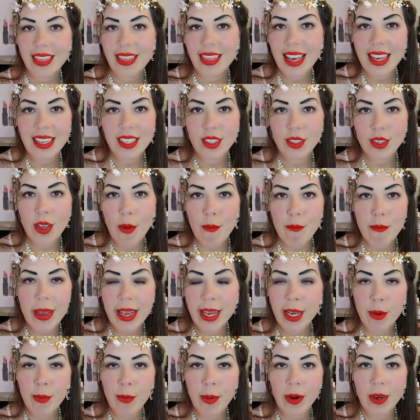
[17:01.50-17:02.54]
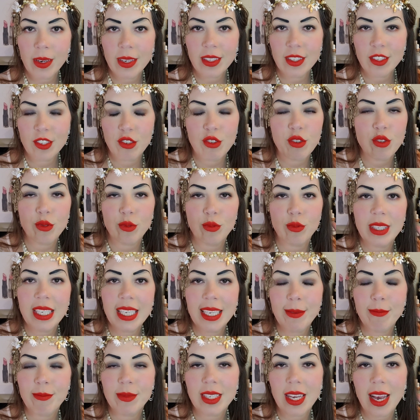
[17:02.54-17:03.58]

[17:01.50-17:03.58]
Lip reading: That's a makeup artist's dream